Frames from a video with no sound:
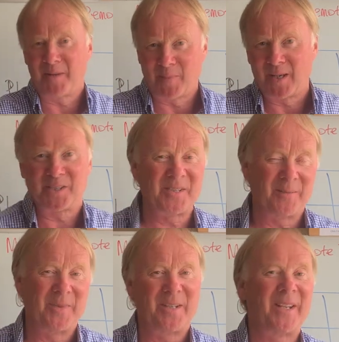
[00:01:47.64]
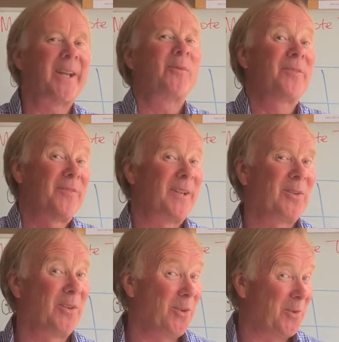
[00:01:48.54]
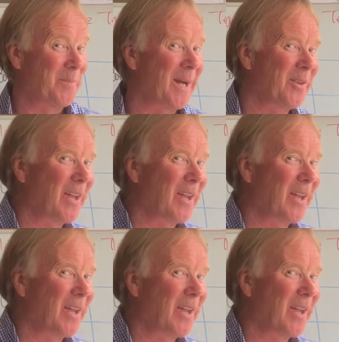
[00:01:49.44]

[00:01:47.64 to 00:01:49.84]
it past them and they will feel good about